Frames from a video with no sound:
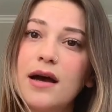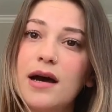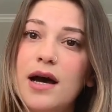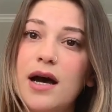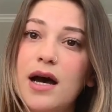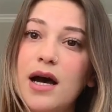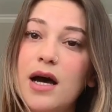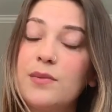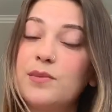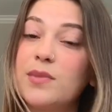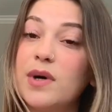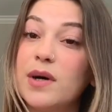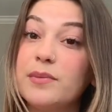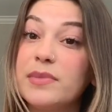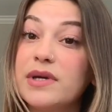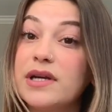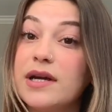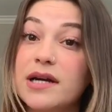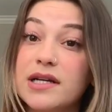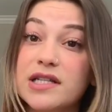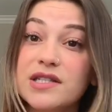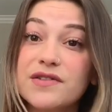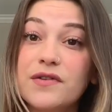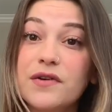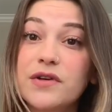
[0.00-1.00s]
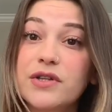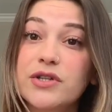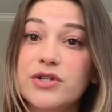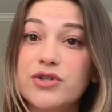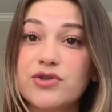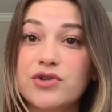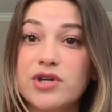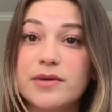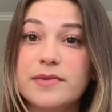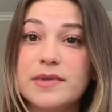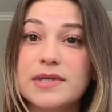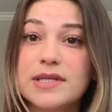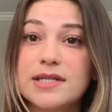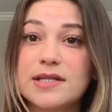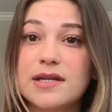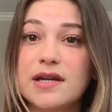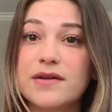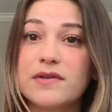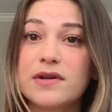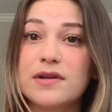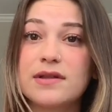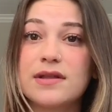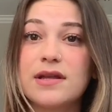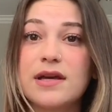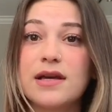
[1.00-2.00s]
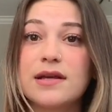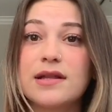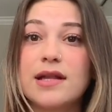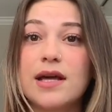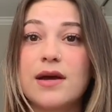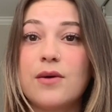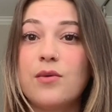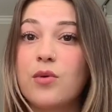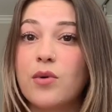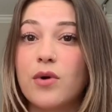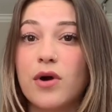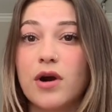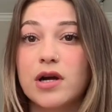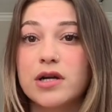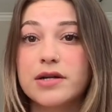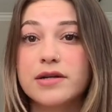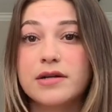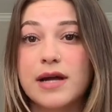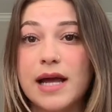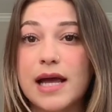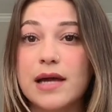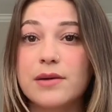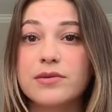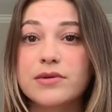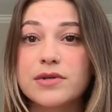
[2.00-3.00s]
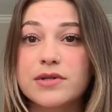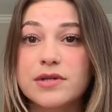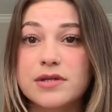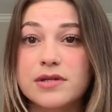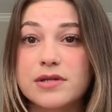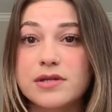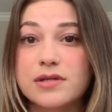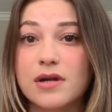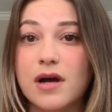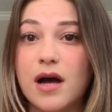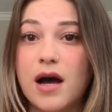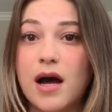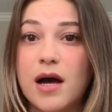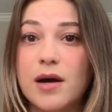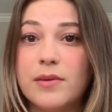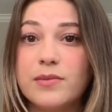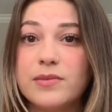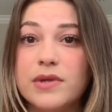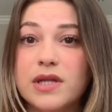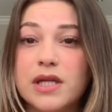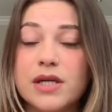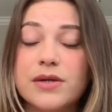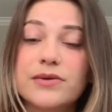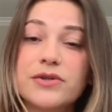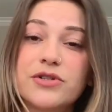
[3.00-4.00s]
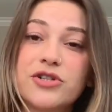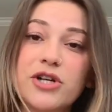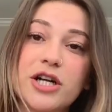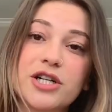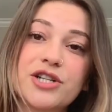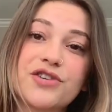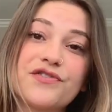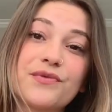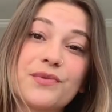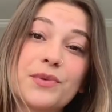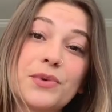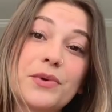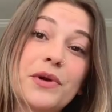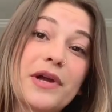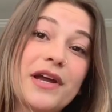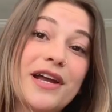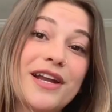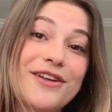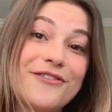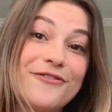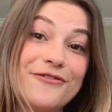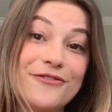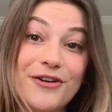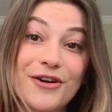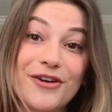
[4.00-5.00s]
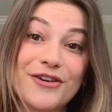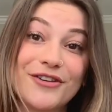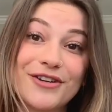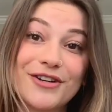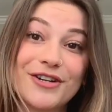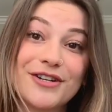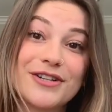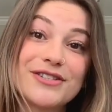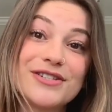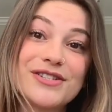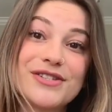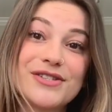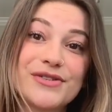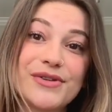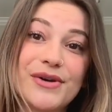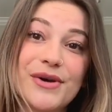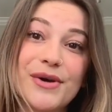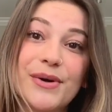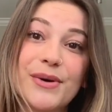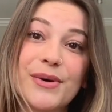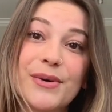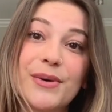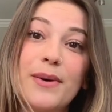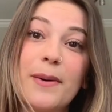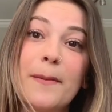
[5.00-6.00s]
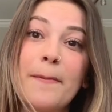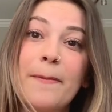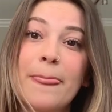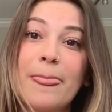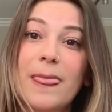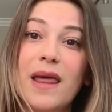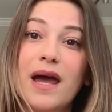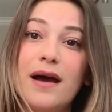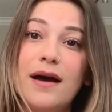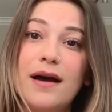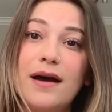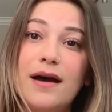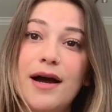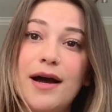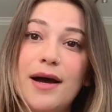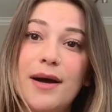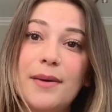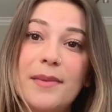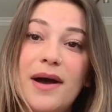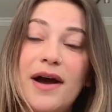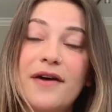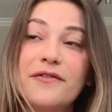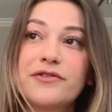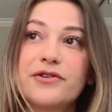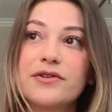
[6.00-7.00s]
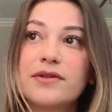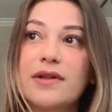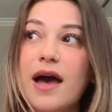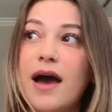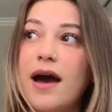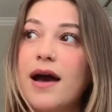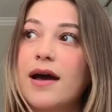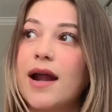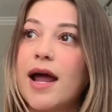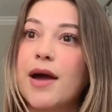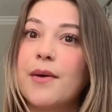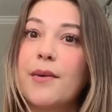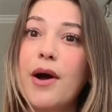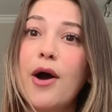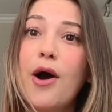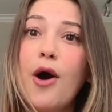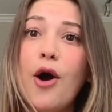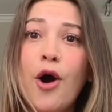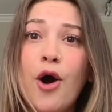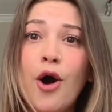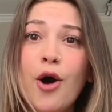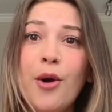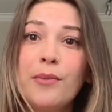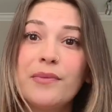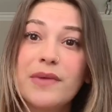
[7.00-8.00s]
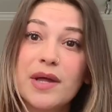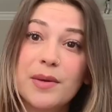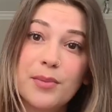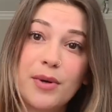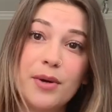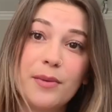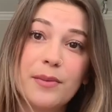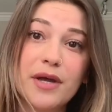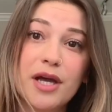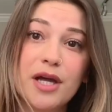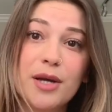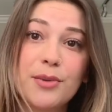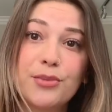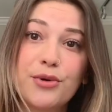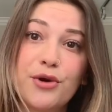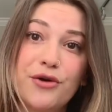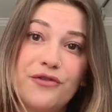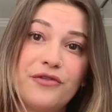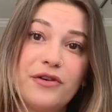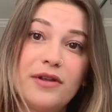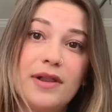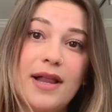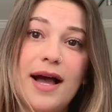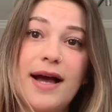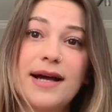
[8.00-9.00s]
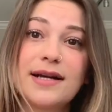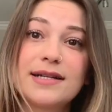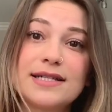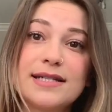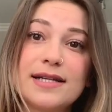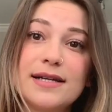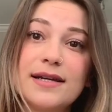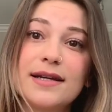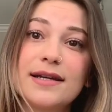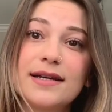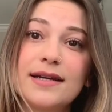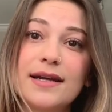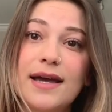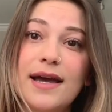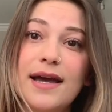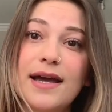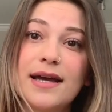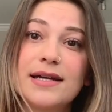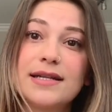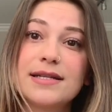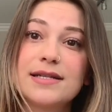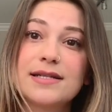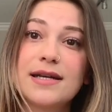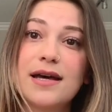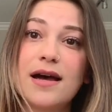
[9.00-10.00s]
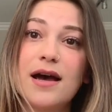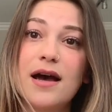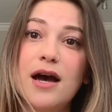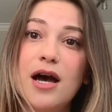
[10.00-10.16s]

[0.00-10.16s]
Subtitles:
But because of all the treatments and everything, they weren't able to stop the rejection from going any further. So after that, I went home, they put me on a prophylactic, and